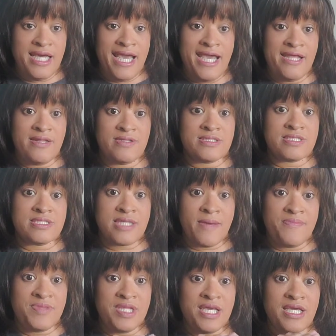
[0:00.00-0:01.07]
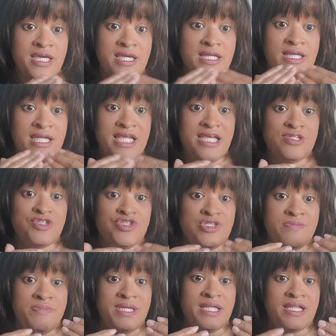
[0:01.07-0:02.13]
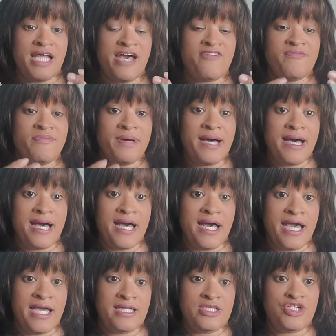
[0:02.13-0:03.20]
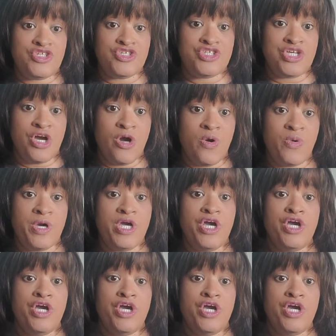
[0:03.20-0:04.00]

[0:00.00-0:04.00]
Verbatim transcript: and something needs to be left behind to show